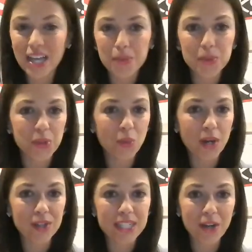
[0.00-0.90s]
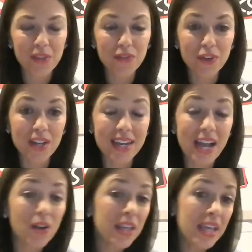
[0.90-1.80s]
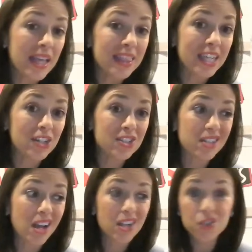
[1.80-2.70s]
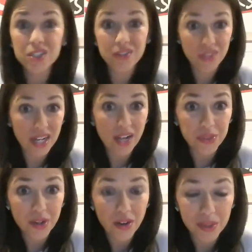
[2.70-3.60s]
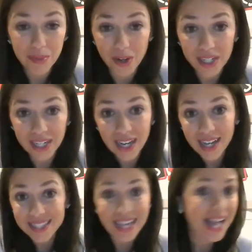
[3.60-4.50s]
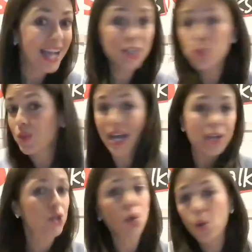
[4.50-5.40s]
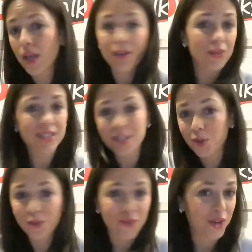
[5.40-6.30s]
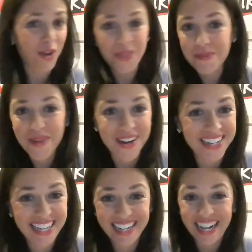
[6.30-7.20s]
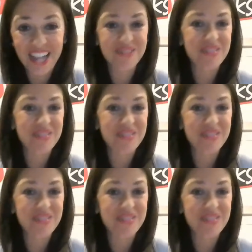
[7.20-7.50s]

helps with the wear and tear of the foot. Now, there's hundreds of feet out there on the market, guys. I do not know every single foot on the market.